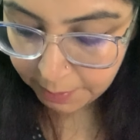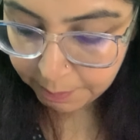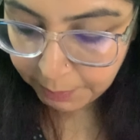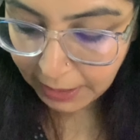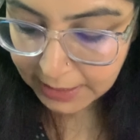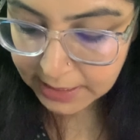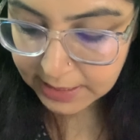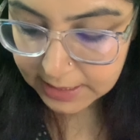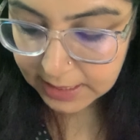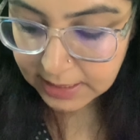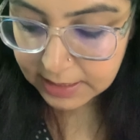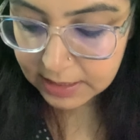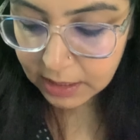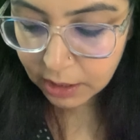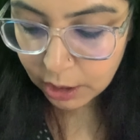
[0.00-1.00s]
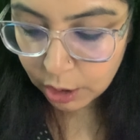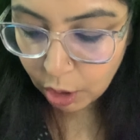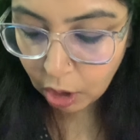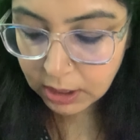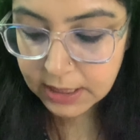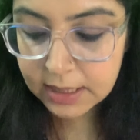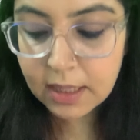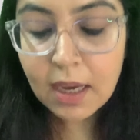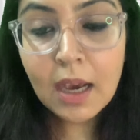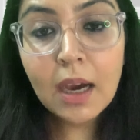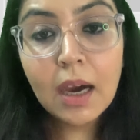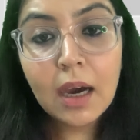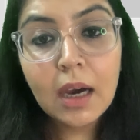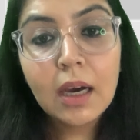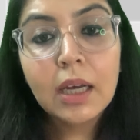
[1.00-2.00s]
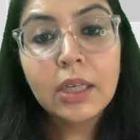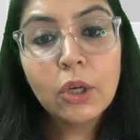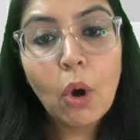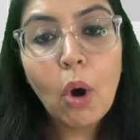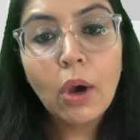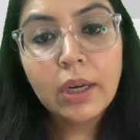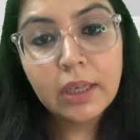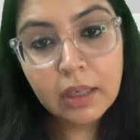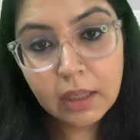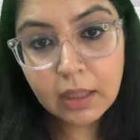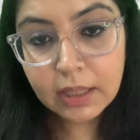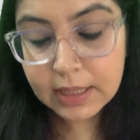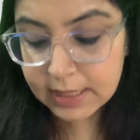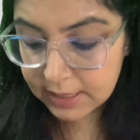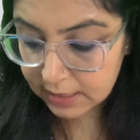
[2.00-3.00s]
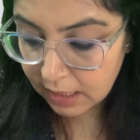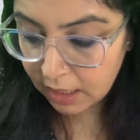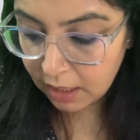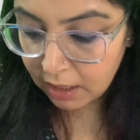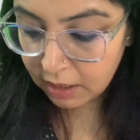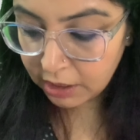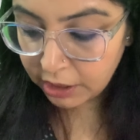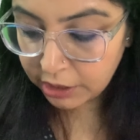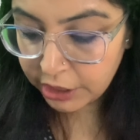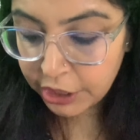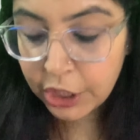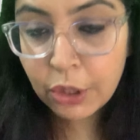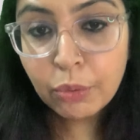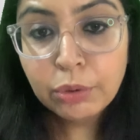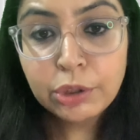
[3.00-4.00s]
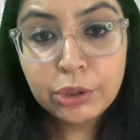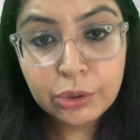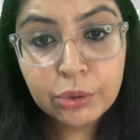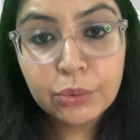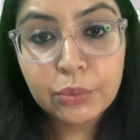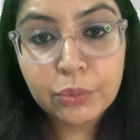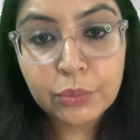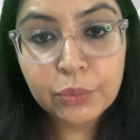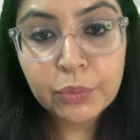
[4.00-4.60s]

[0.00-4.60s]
My sister lost her or hers new shoe.